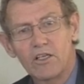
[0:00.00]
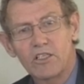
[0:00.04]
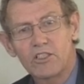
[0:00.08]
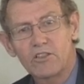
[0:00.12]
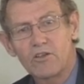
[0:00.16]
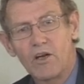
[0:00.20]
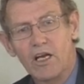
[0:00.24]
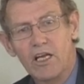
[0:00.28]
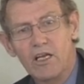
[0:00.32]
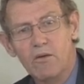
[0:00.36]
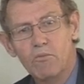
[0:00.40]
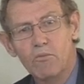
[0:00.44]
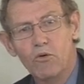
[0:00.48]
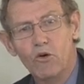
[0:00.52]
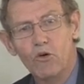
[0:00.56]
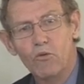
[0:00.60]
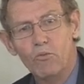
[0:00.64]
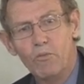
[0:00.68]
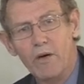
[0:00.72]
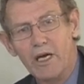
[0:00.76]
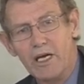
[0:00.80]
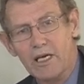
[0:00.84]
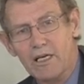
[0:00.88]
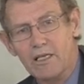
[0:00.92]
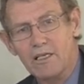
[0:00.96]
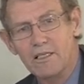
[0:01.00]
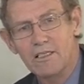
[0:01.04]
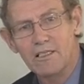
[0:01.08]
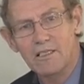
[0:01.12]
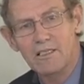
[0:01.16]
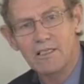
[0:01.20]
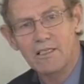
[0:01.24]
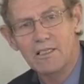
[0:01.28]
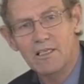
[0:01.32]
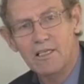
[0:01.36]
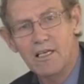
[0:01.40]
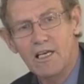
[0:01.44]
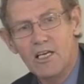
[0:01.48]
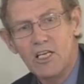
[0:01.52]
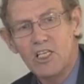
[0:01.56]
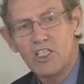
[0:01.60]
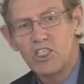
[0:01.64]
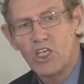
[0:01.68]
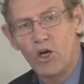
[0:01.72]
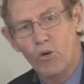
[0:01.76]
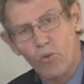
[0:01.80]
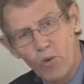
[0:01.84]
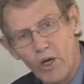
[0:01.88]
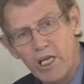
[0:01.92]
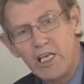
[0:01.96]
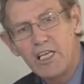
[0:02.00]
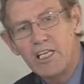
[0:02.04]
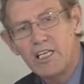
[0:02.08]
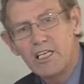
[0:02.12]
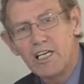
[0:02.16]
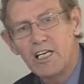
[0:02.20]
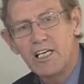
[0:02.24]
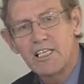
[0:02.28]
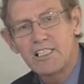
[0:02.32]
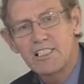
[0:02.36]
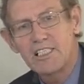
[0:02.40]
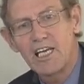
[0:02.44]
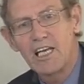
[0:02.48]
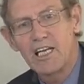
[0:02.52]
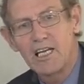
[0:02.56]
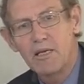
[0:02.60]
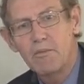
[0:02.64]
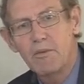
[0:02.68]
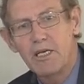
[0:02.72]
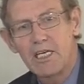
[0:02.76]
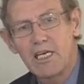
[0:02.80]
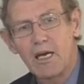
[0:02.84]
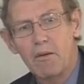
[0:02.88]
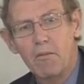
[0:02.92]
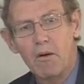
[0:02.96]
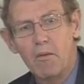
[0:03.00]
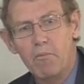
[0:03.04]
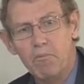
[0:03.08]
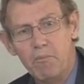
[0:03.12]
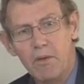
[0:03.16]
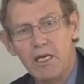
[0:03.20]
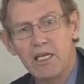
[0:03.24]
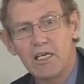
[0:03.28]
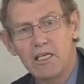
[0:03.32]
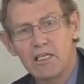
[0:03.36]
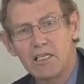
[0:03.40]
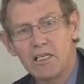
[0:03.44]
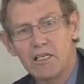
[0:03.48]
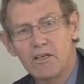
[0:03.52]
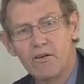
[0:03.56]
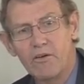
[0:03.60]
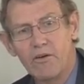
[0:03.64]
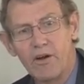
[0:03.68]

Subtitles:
Australian-born male. So when did I suddenly become a bigot and a